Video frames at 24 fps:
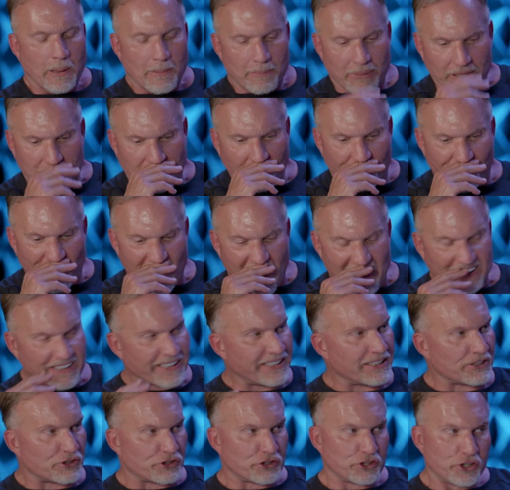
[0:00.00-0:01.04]
But the fact
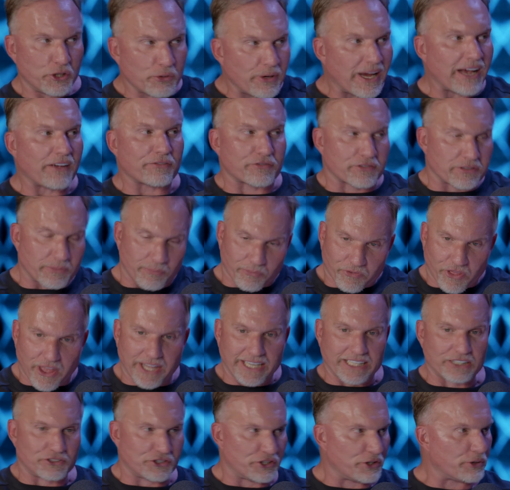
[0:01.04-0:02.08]
is, you have some
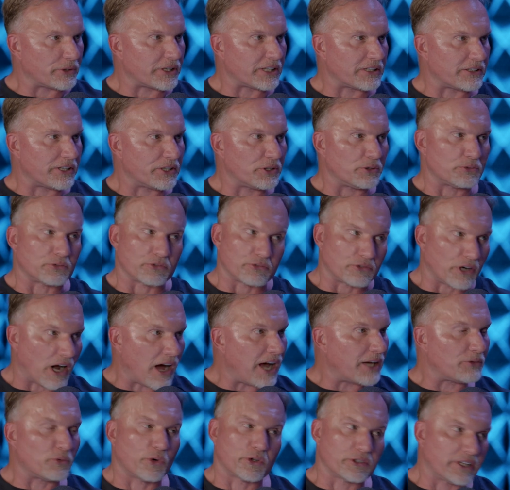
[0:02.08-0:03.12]
things you can do
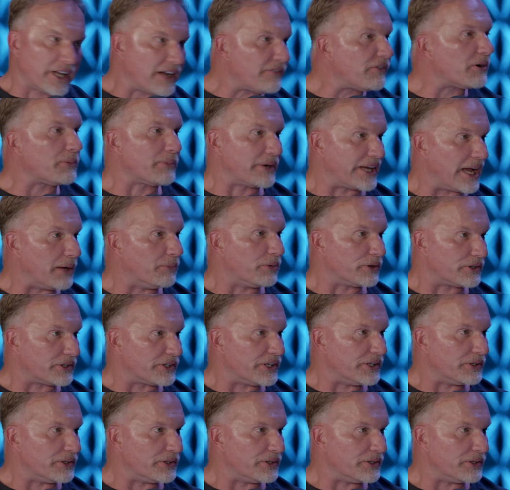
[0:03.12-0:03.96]
Ron will never be able to do.